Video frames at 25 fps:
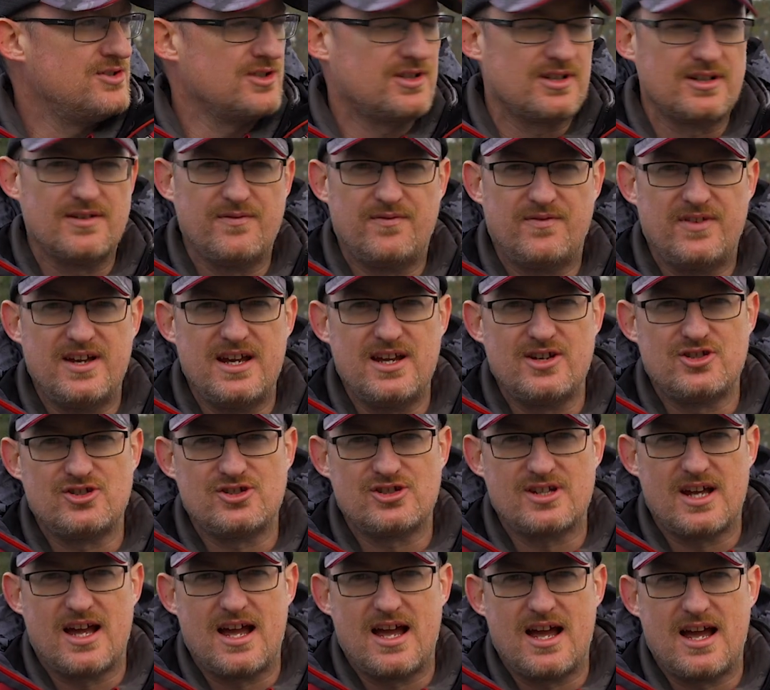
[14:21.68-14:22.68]
you're going to
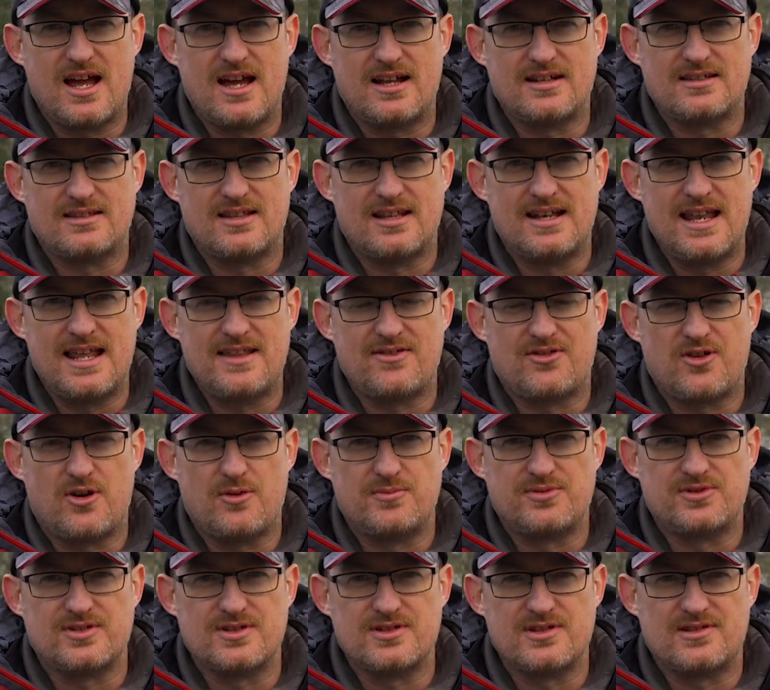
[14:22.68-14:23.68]
fish and the length
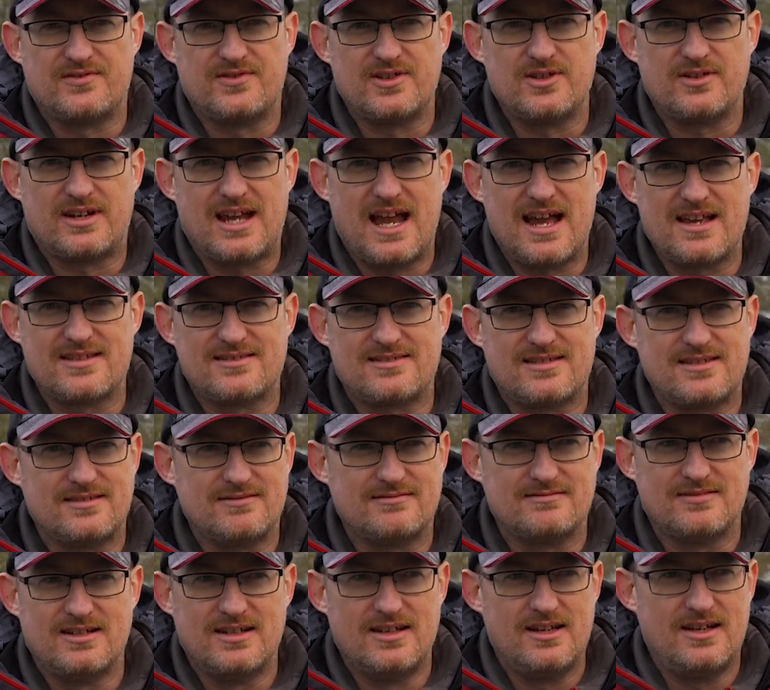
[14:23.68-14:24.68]
options for your
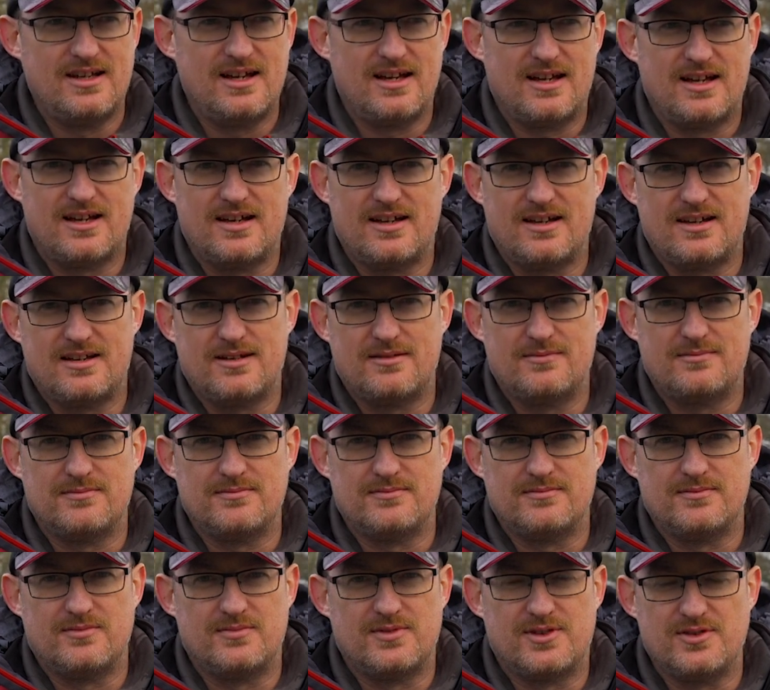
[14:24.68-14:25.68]
casting
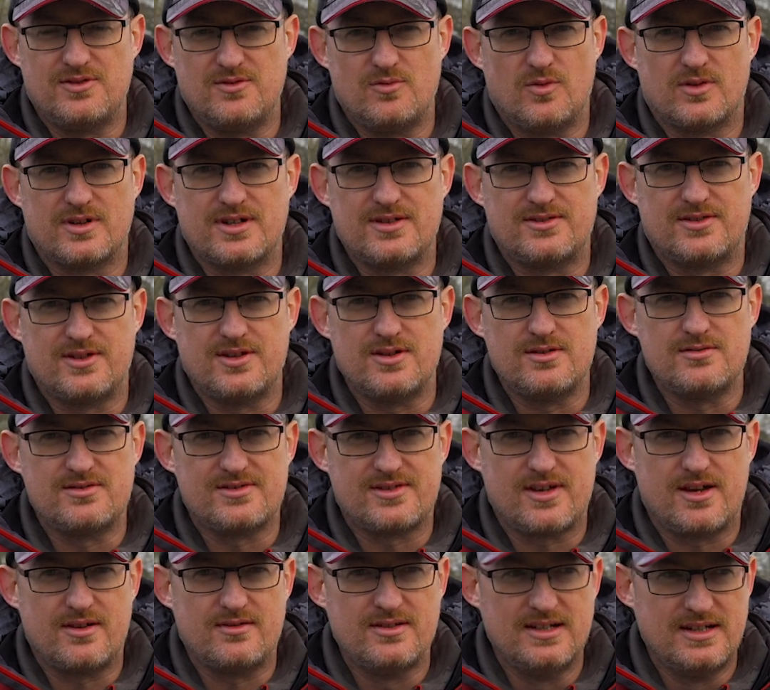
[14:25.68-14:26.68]
that you want to do.
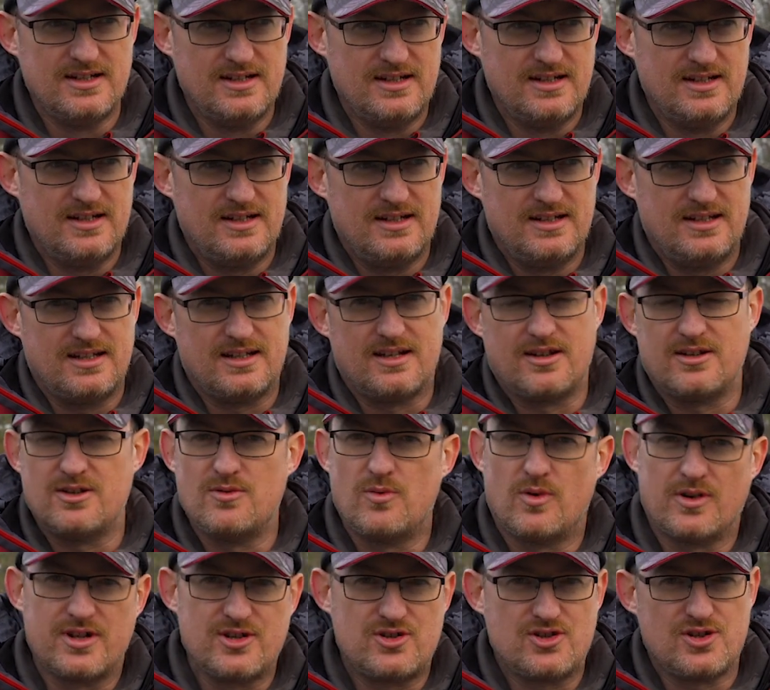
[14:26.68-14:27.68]
So, you know,
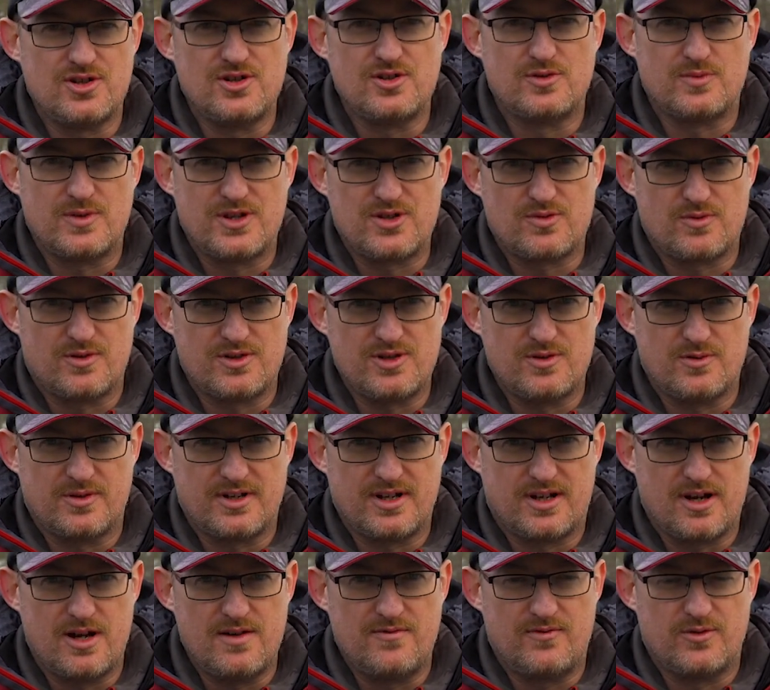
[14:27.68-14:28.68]
you want to choose which one you want
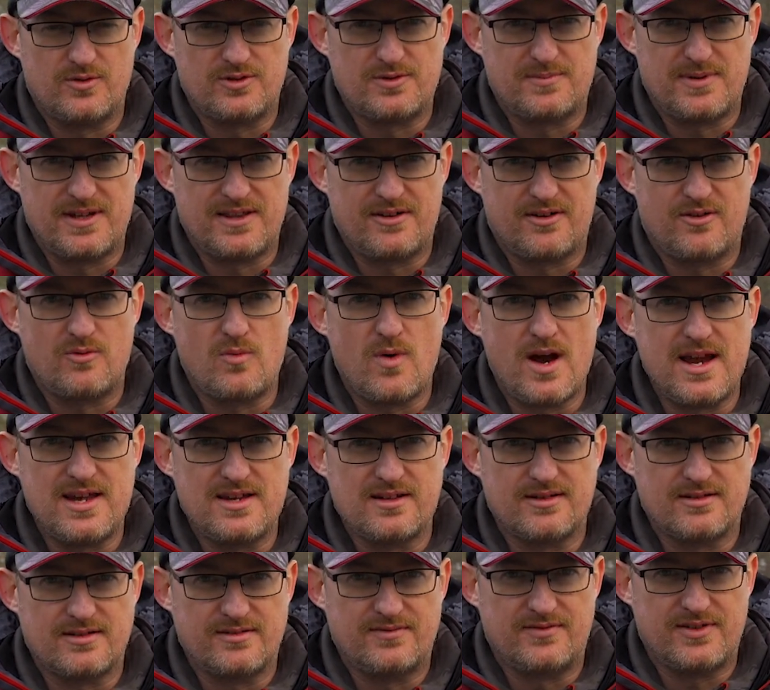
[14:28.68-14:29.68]
to go for depending on where
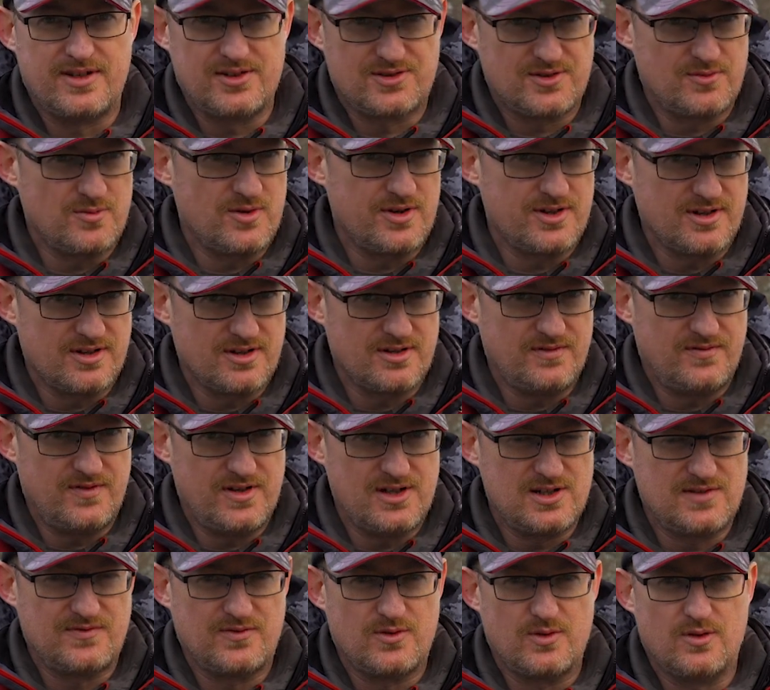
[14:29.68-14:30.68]
you're going to fish and what you're going to
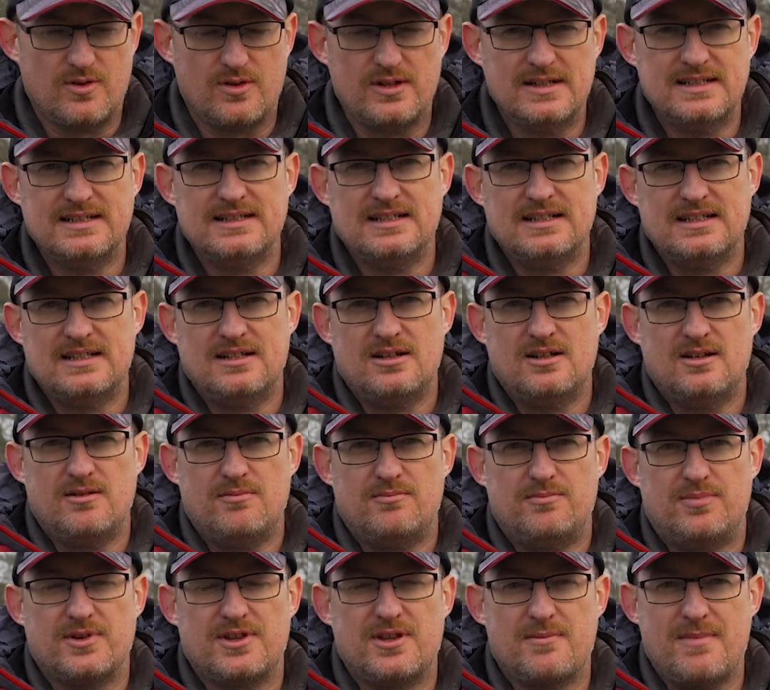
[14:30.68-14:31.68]
fish for.
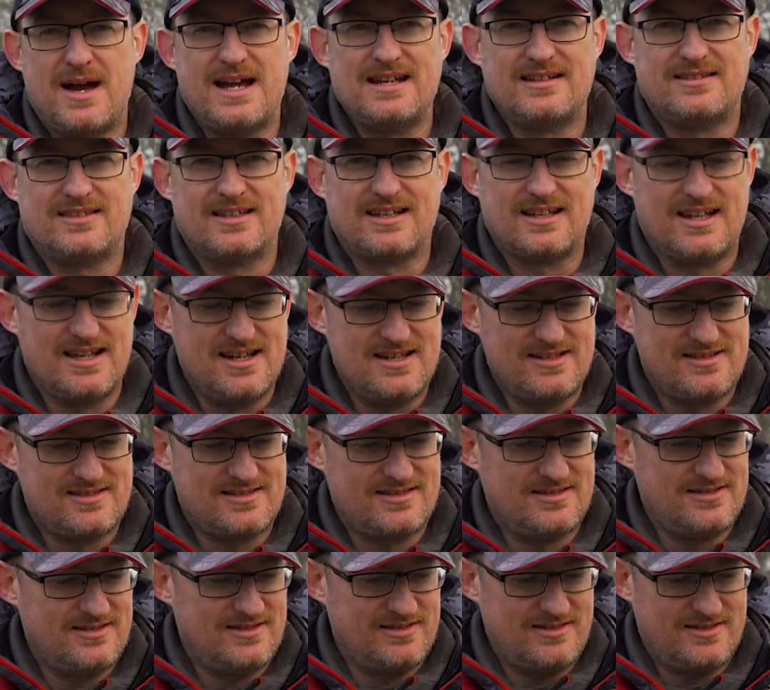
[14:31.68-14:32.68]
But the main thing
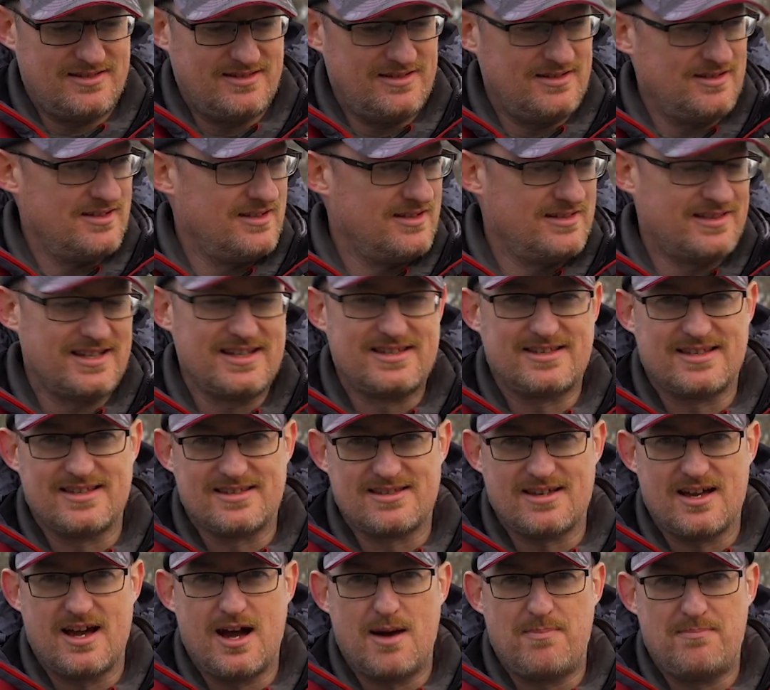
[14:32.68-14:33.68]
is, this
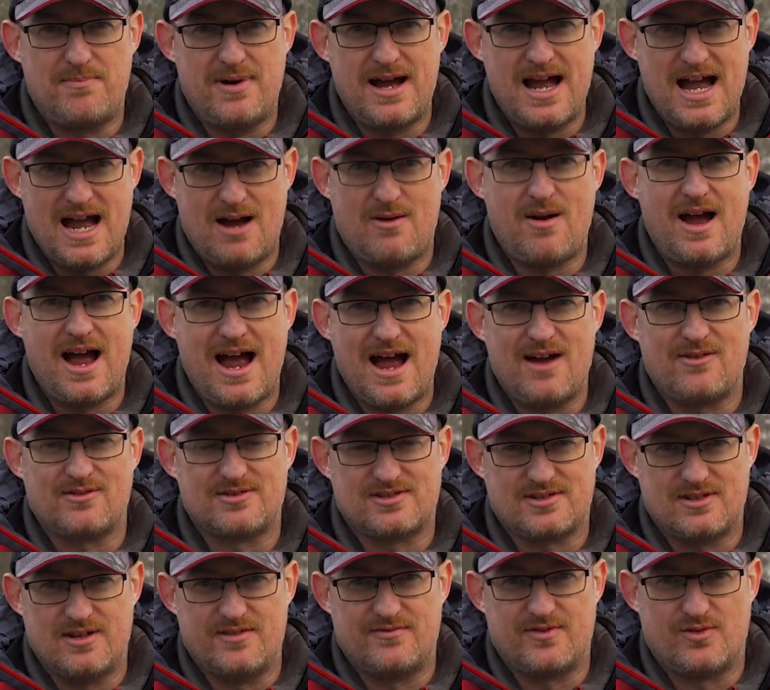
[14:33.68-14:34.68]
is a
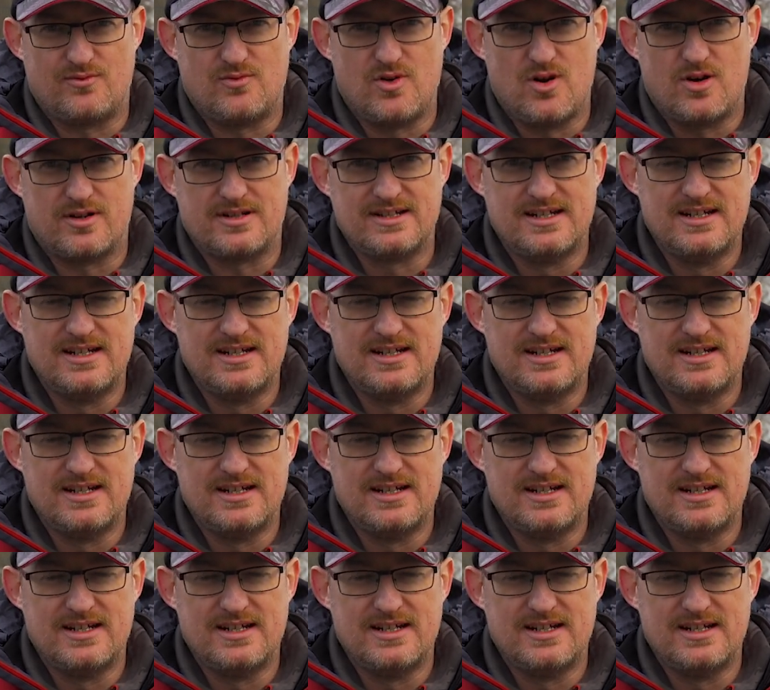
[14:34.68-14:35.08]
powerhouse of a rod.